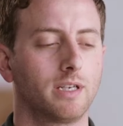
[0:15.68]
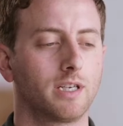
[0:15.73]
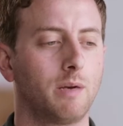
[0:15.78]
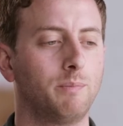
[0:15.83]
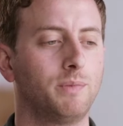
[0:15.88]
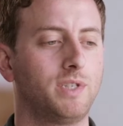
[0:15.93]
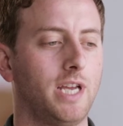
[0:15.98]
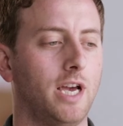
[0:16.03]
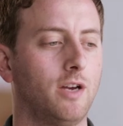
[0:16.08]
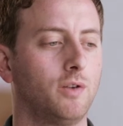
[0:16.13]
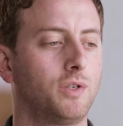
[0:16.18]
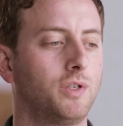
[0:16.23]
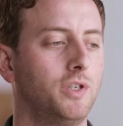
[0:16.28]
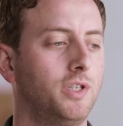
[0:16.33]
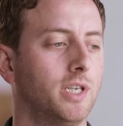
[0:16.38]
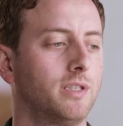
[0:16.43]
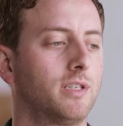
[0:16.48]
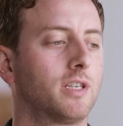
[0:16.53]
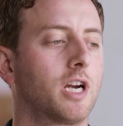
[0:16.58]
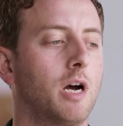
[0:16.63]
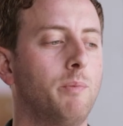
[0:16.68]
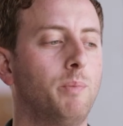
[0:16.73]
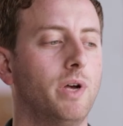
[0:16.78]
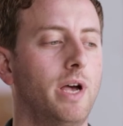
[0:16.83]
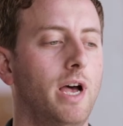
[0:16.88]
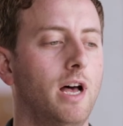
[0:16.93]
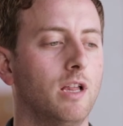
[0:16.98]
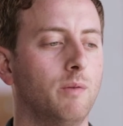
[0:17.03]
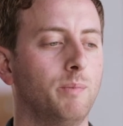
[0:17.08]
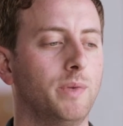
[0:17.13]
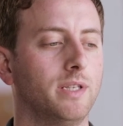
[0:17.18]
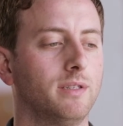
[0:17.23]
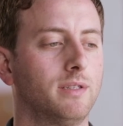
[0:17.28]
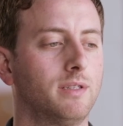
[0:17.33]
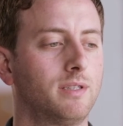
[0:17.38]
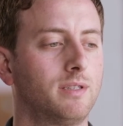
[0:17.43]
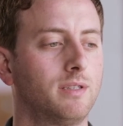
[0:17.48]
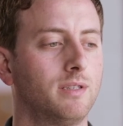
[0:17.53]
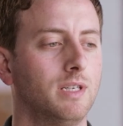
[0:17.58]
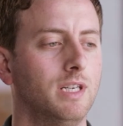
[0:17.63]
comes down to just a couple
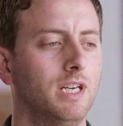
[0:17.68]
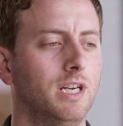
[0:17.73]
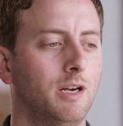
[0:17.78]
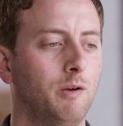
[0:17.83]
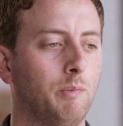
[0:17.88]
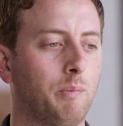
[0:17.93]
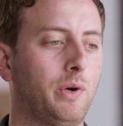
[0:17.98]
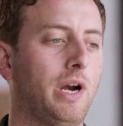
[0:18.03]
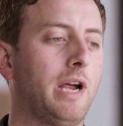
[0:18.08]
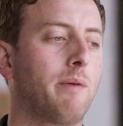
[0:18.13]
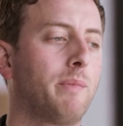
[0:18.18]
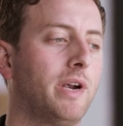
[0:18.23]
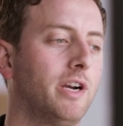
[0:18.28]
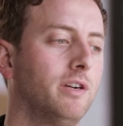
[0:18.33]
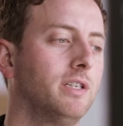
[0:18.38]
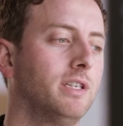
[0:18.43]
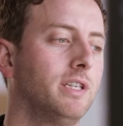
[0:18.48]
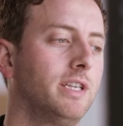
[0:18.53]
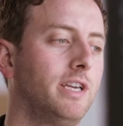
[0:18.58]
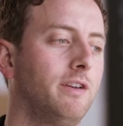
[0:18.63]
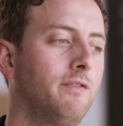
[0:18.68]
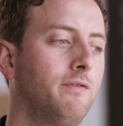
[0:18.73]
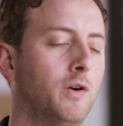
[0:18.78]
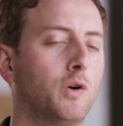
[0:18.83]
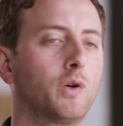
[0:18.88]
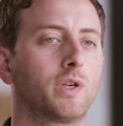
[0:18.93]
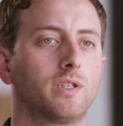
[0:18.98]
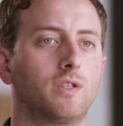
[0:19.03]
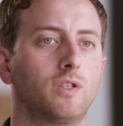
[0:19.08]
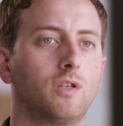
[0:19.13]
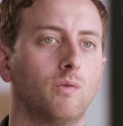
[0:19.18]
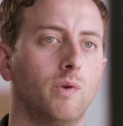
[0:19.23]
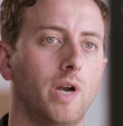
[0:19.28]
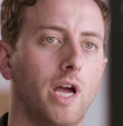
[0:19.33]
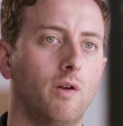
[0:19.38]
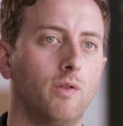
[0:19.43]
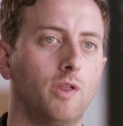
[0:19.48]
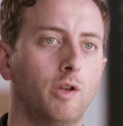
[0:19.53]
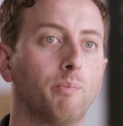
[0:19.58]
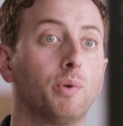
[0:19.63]
elements, primarily focused
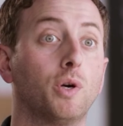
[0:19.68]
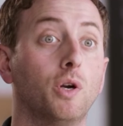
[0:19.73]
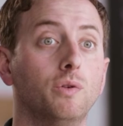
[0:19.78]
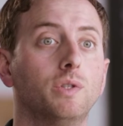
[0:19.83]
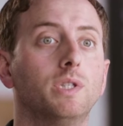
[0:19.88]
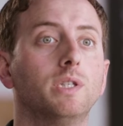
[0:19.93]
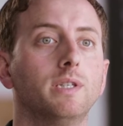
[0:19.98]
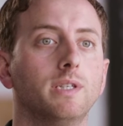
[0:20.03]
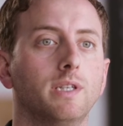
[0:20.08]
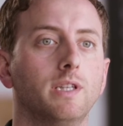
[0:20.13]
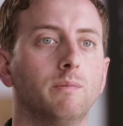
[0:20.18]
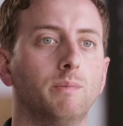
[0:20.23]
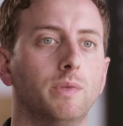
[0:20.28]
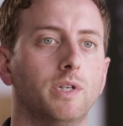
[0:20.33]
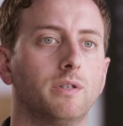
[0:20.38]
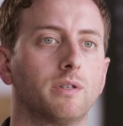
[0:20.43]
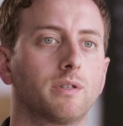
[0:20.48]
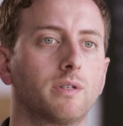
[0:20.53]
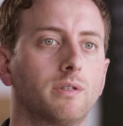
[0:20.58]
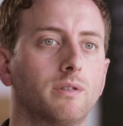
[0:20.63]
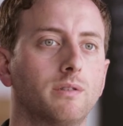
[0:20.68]
around the protein in the milk.